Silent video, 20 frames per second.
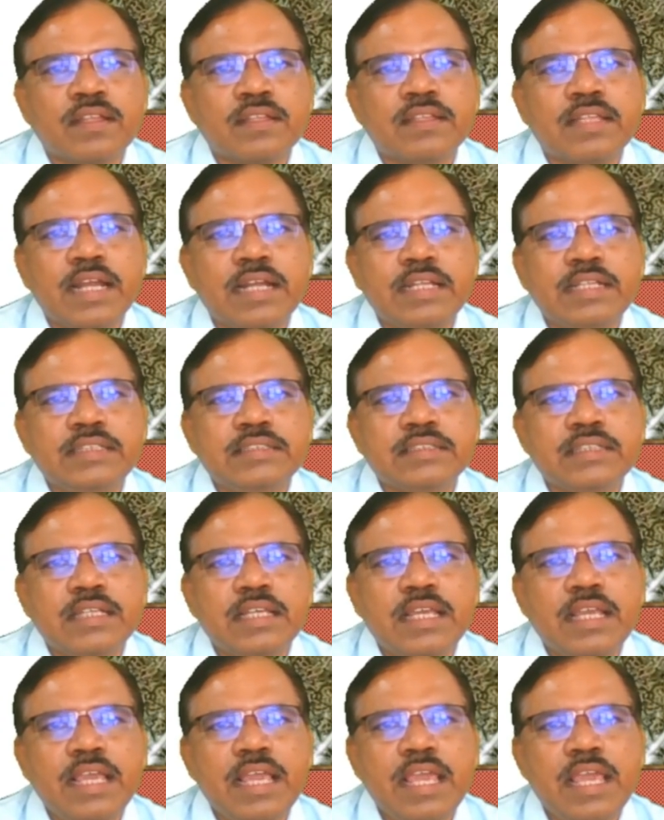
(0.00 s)
that is
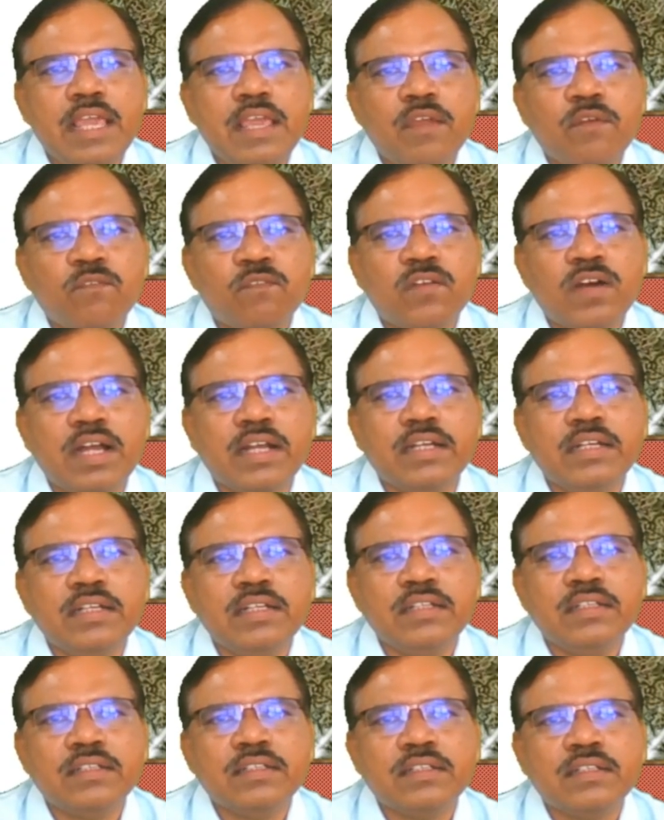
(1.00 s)

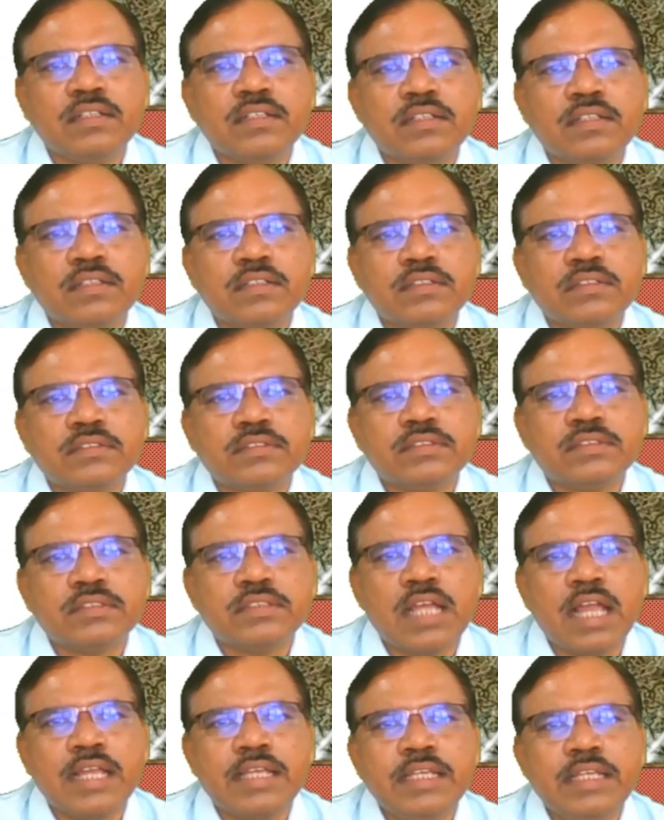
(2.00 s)
A1
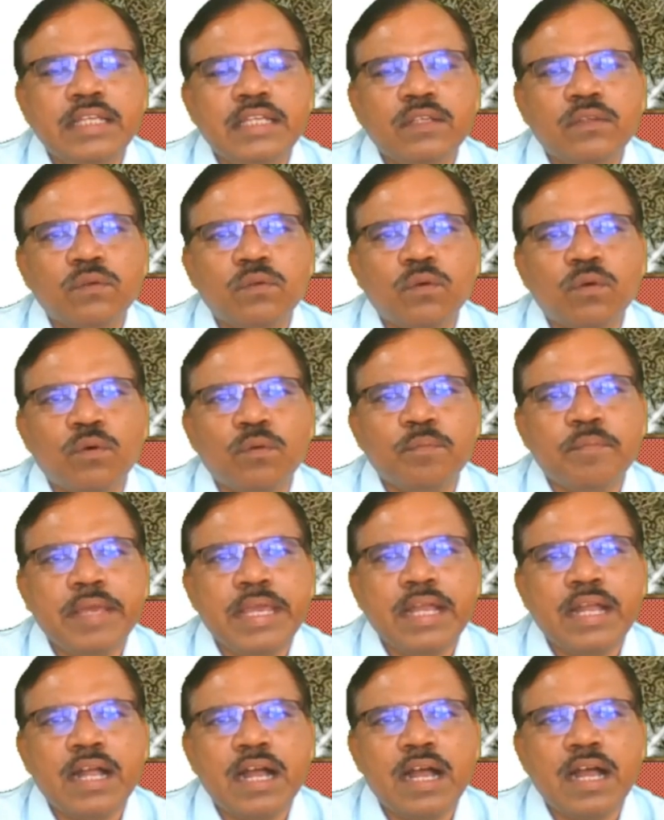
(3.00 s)
sin
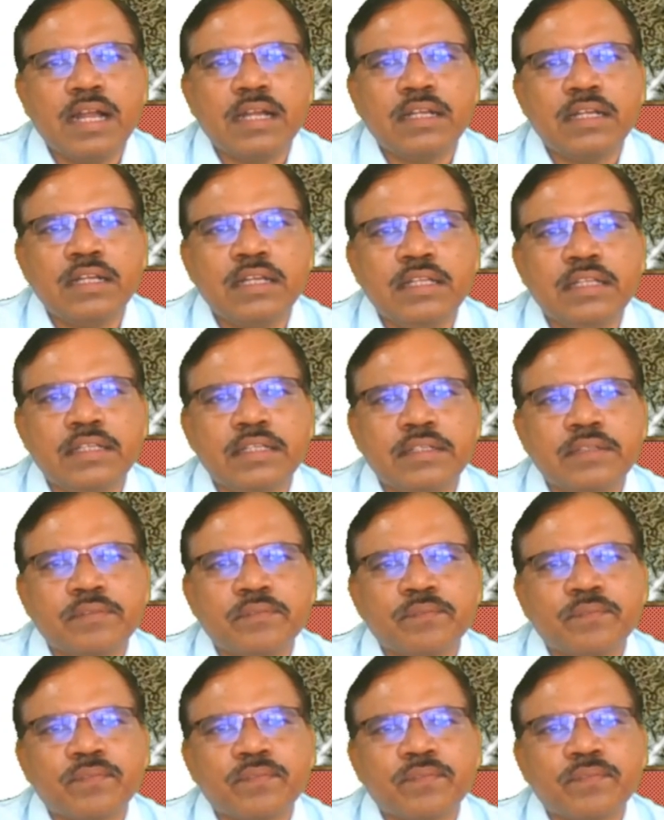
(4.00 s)
omega t,